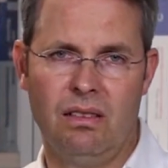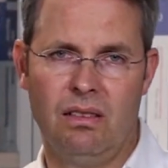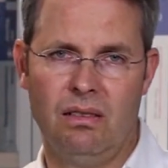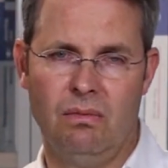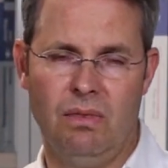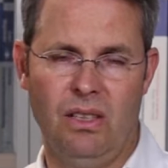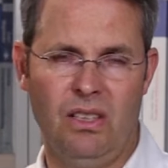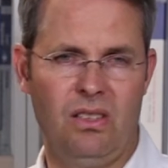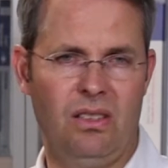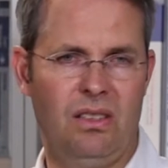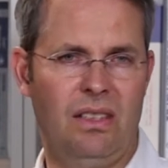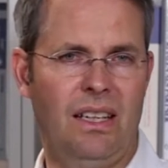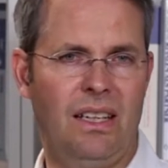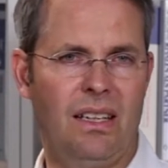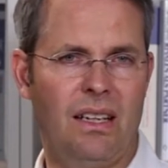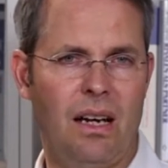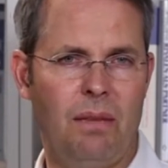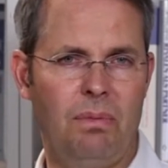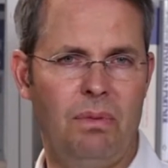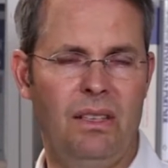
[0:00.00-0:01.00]
why should they
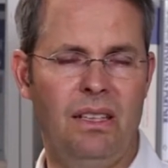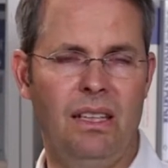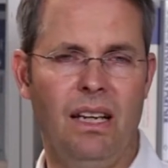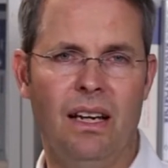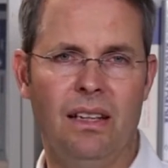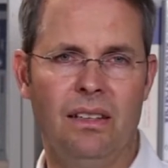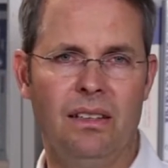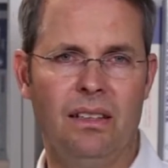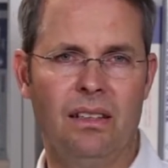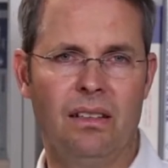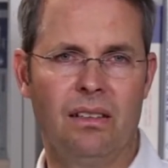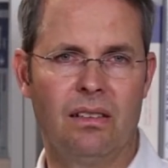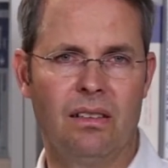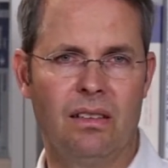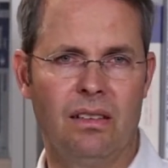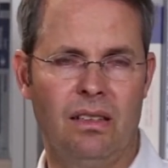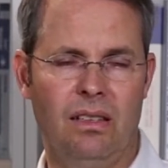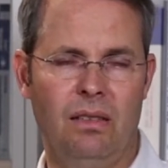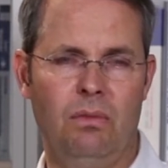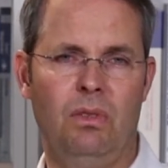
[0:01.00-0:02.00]
copy the idea?
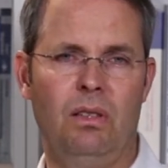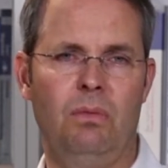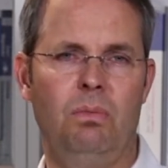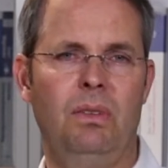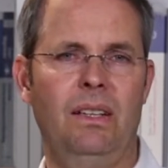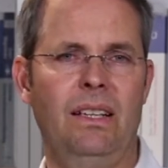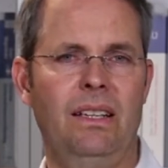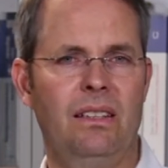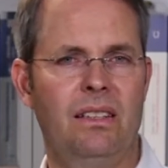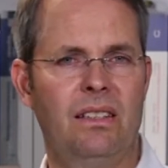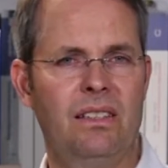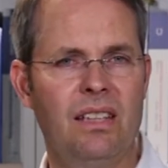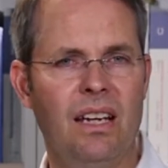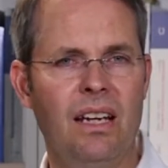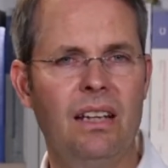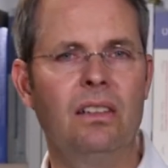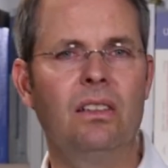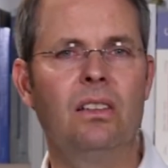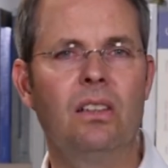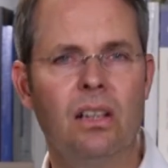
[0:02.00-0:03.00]
They want to play the
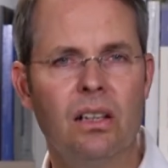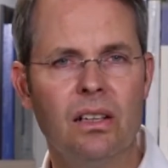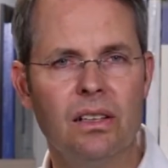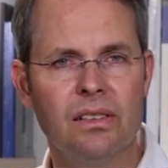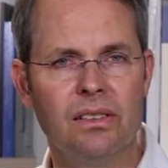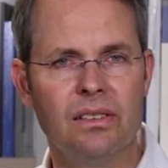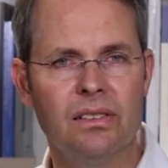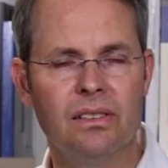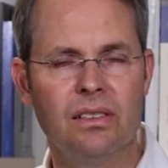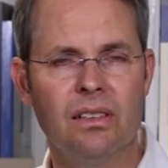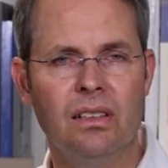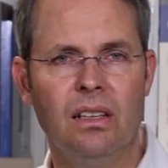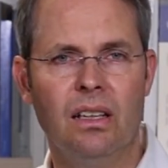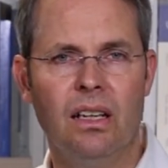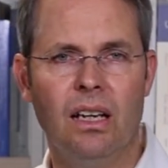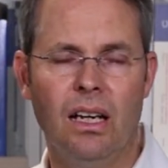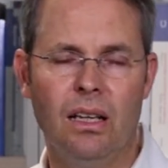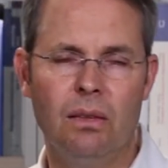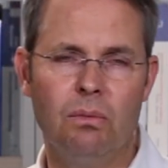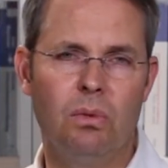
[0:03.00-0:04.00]
10 cards,
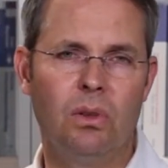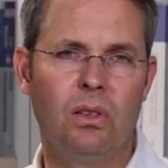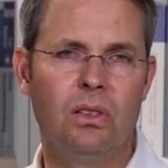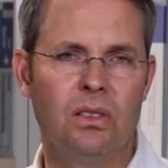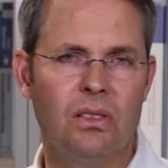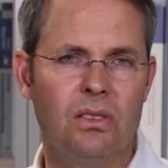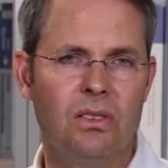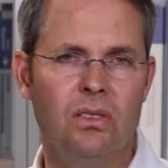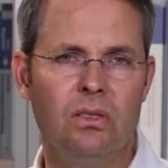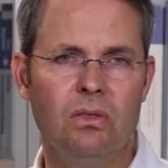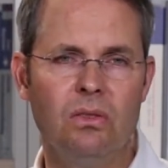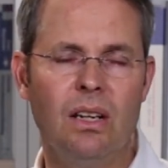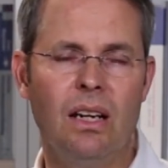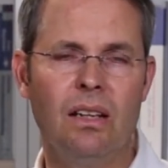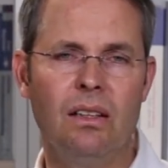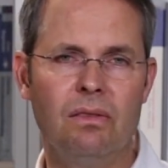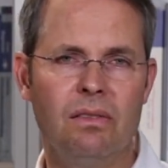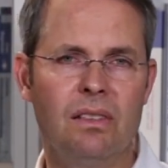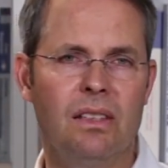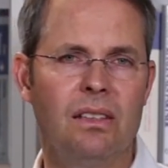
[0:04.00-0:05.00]
and 1 or 2
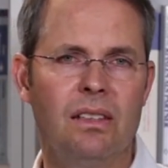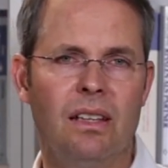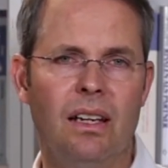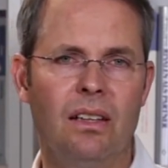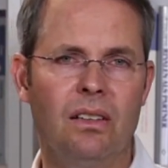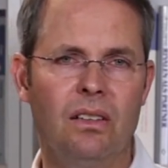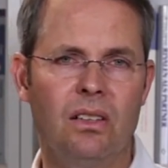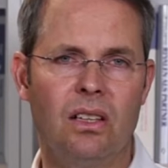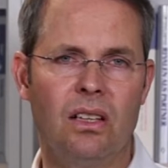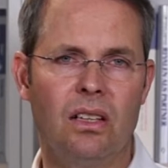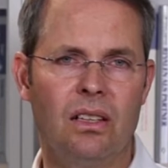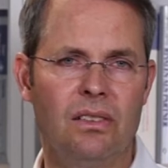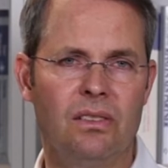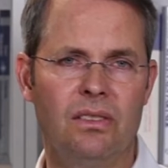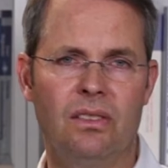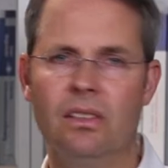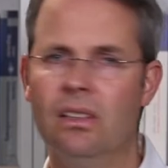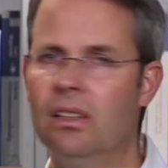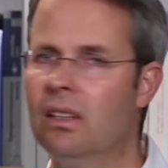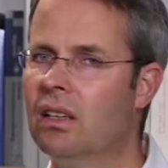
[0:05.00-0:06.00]
out of the 10
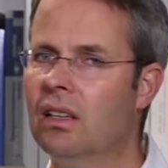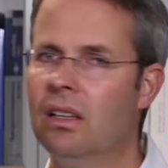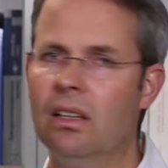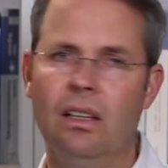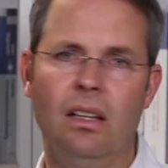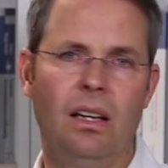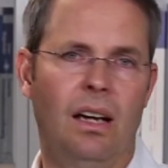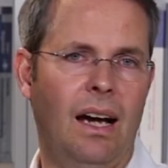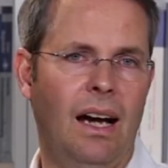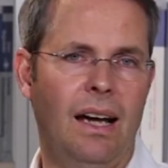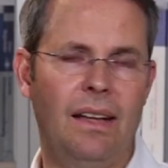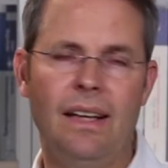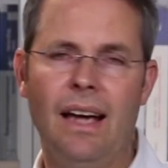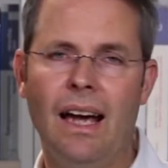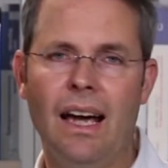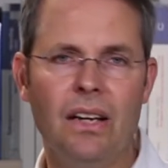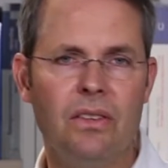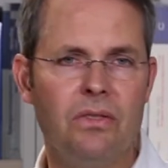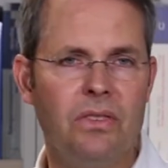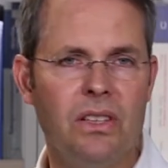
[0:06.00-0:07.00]
cards are the
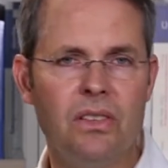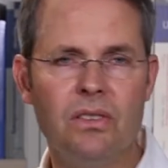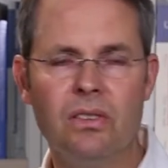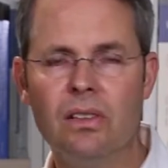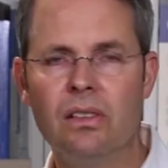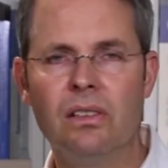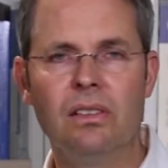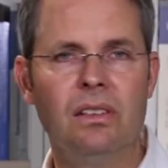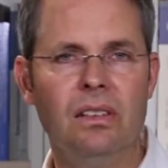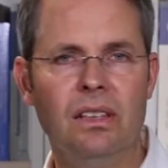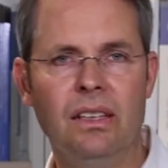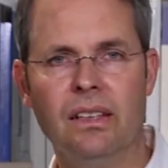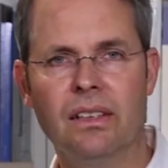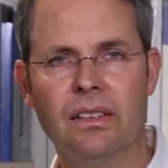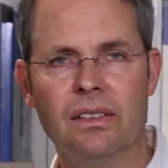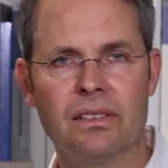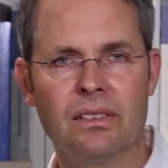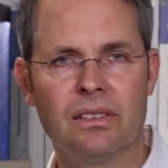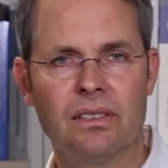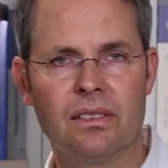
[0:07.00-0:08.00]
high return
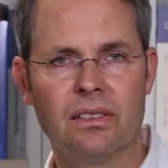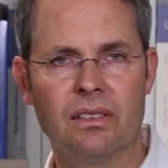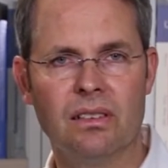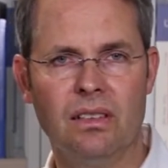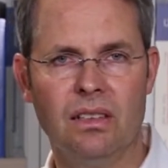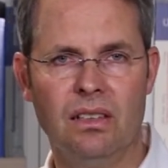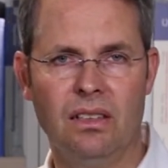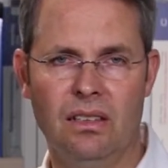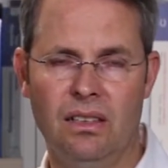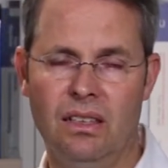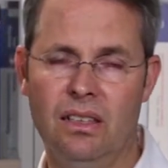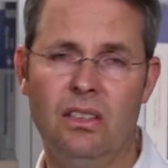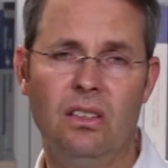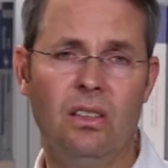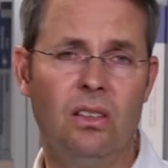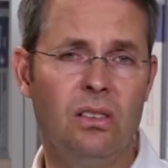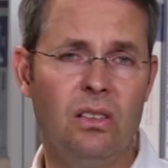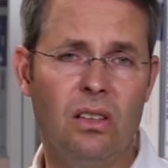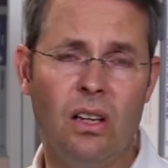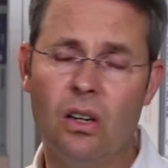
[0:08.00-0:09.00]
things. They
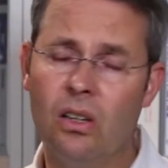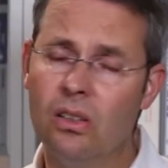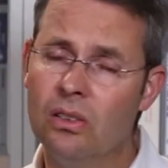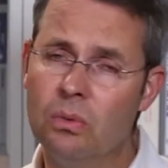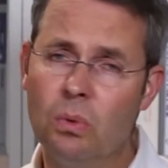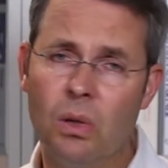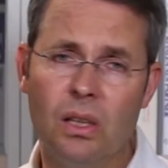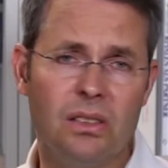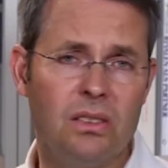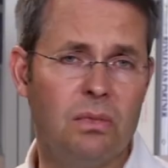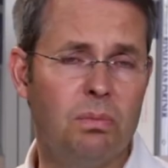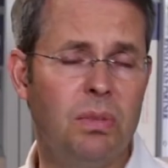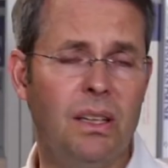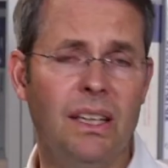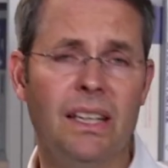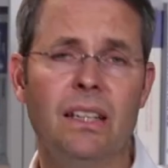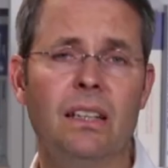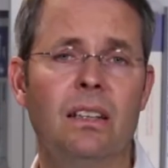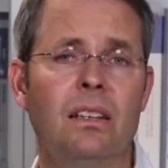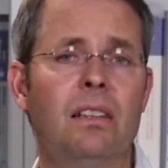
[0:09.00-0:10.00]
don't only want to
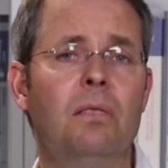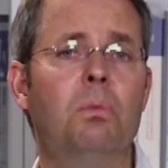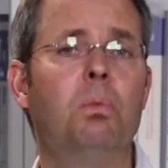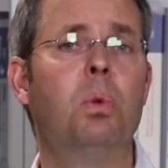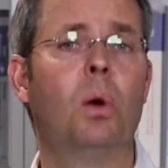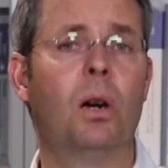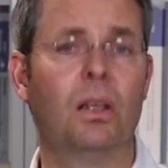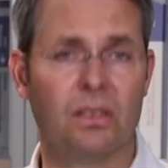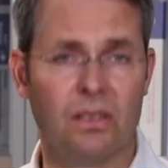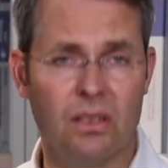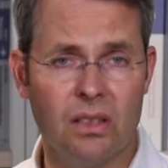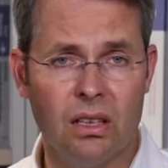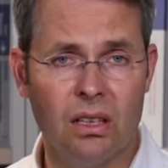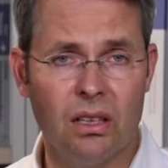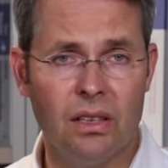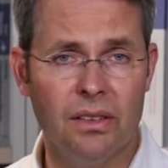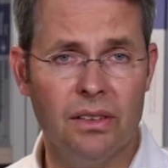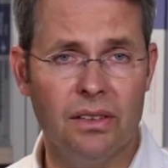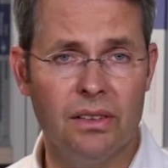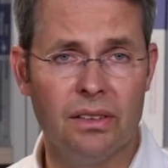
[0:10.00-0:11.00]
play the 1
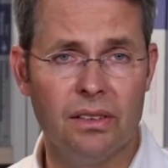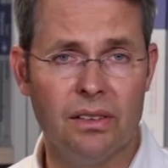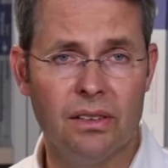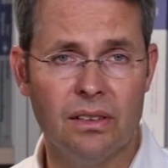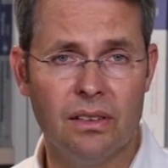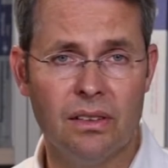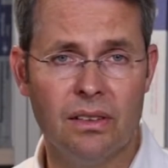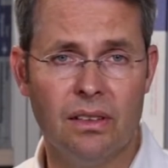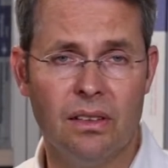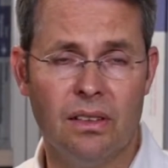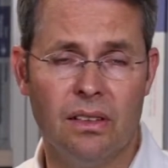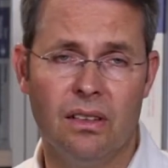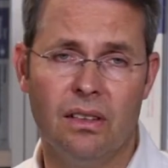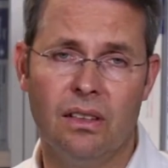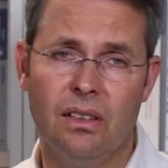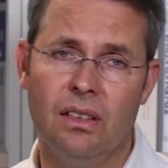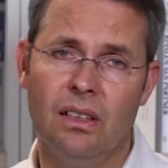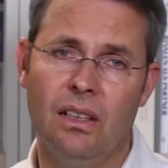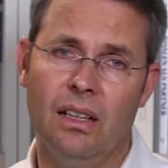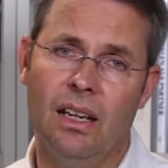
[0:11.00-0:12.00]
card.
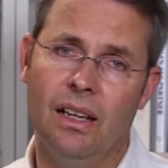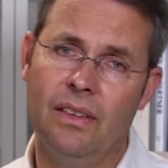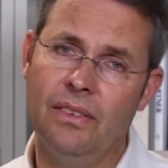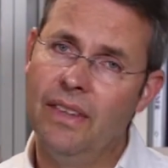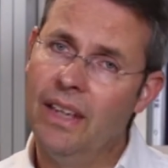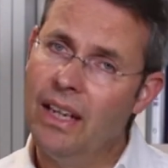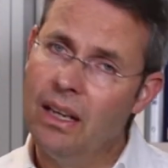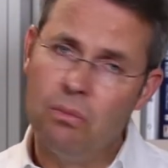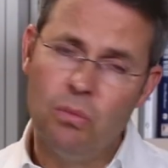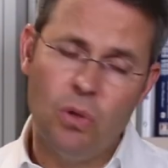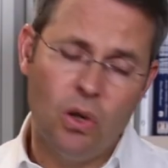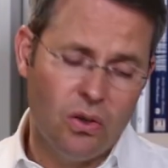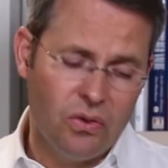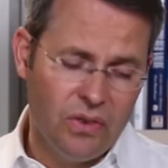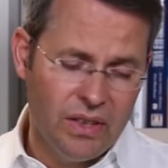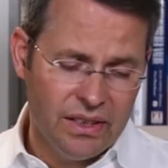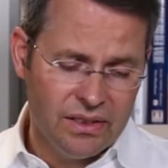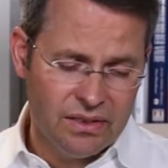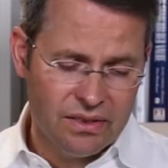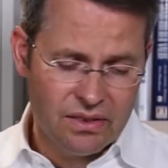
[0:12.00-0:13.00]
And there are more
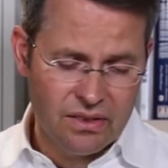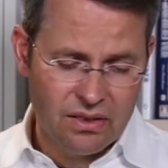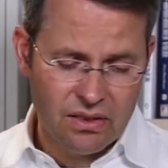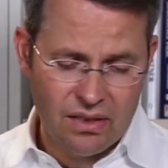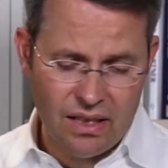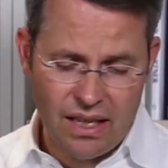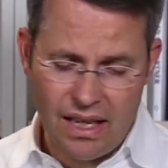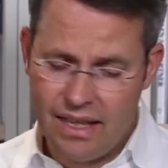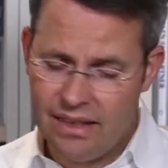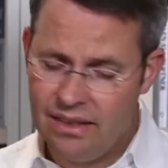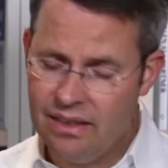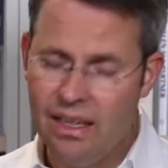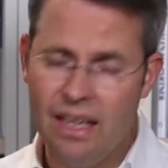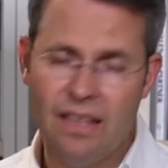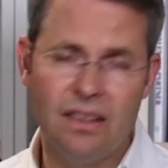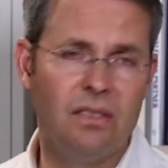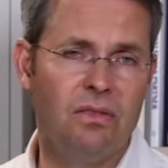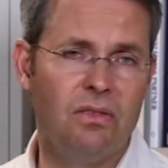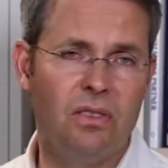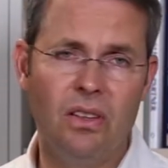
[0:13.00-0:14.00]
reasons to that.
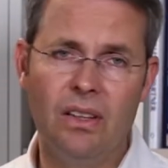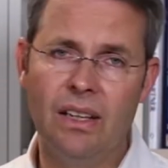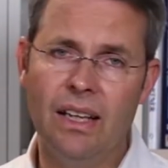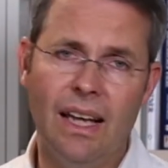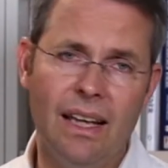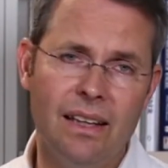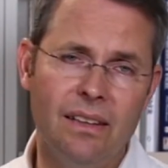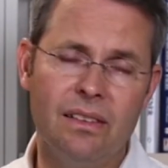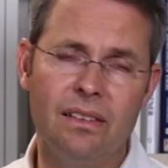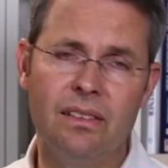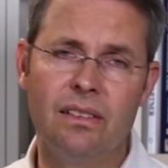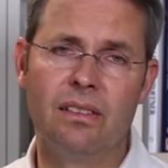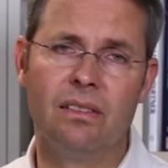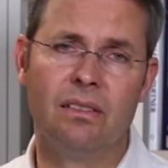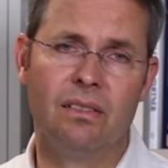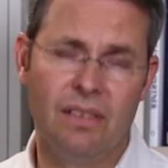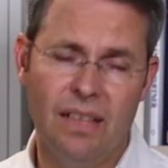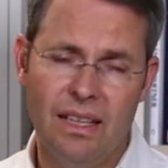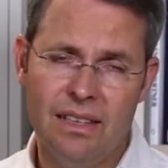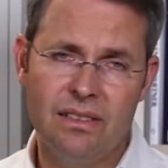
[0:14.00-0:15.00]
At the very end,
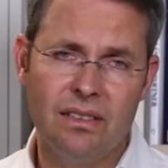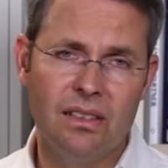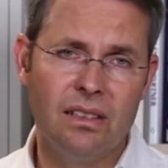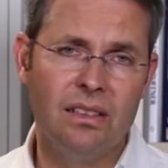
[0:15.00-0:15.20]
that's the